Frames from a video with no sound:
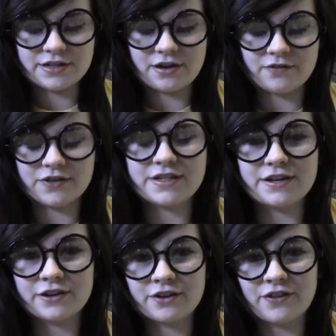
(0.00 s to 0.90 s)
of The
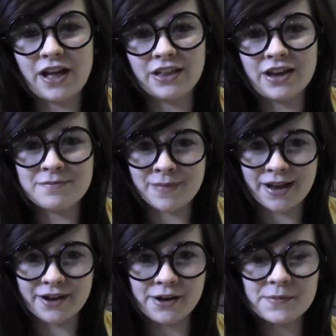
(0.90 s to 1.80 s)
Secret of Ella and
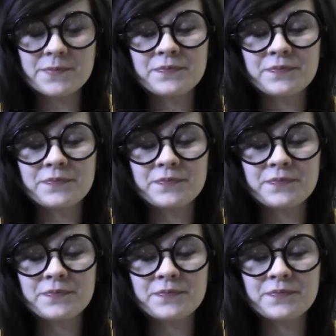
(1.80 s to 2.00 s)
Micha,